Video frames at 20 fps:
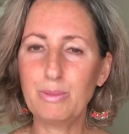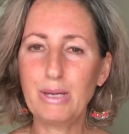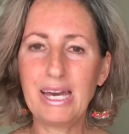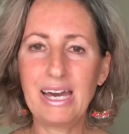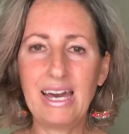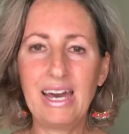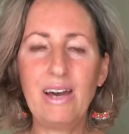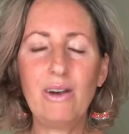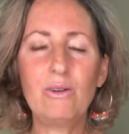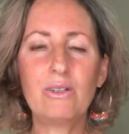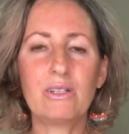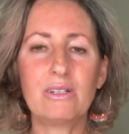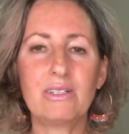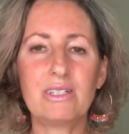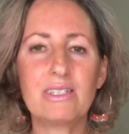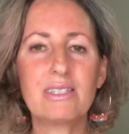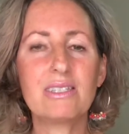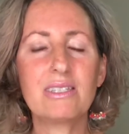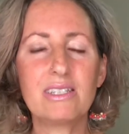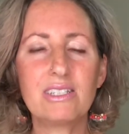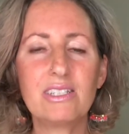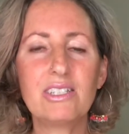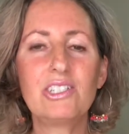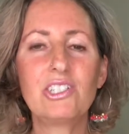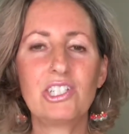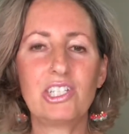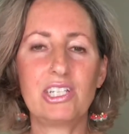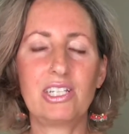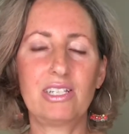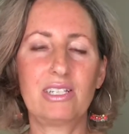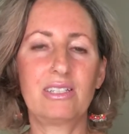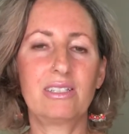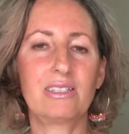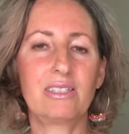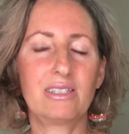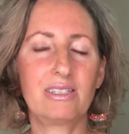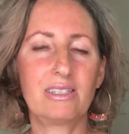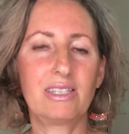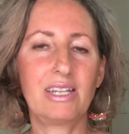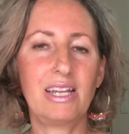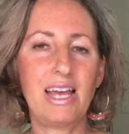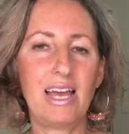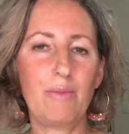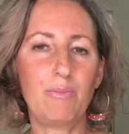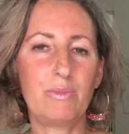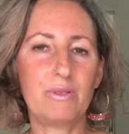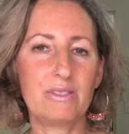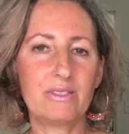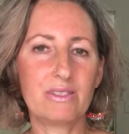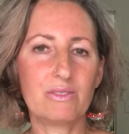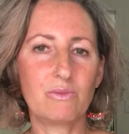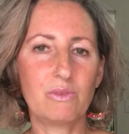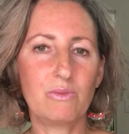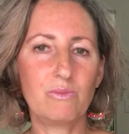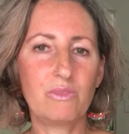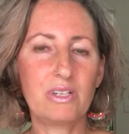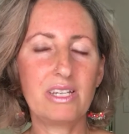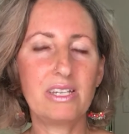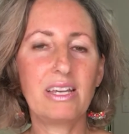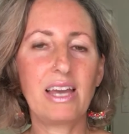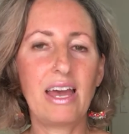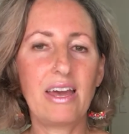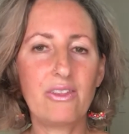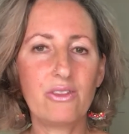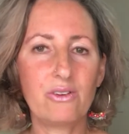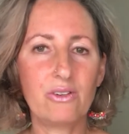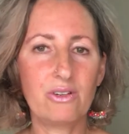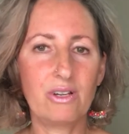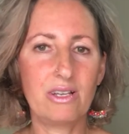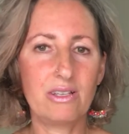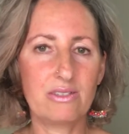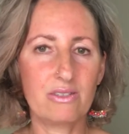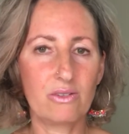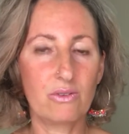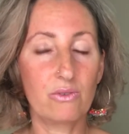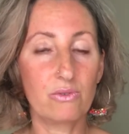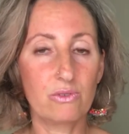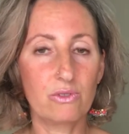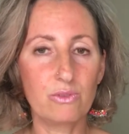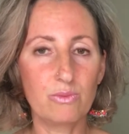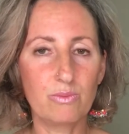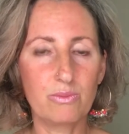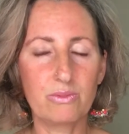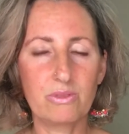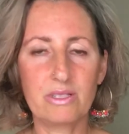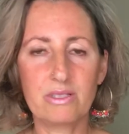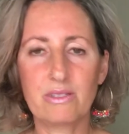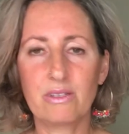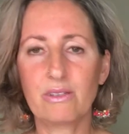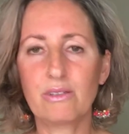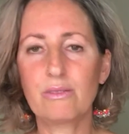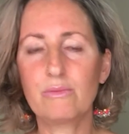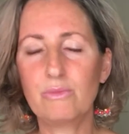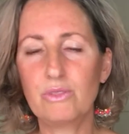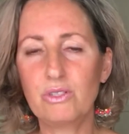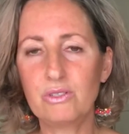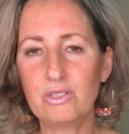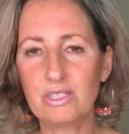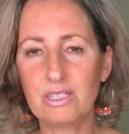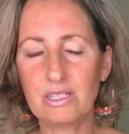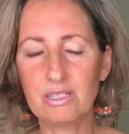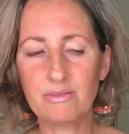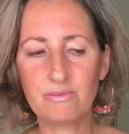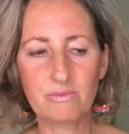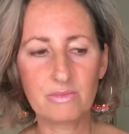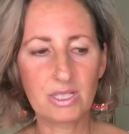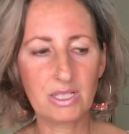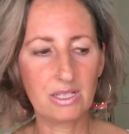power, a synergy that happens when we gather as a group, as a community.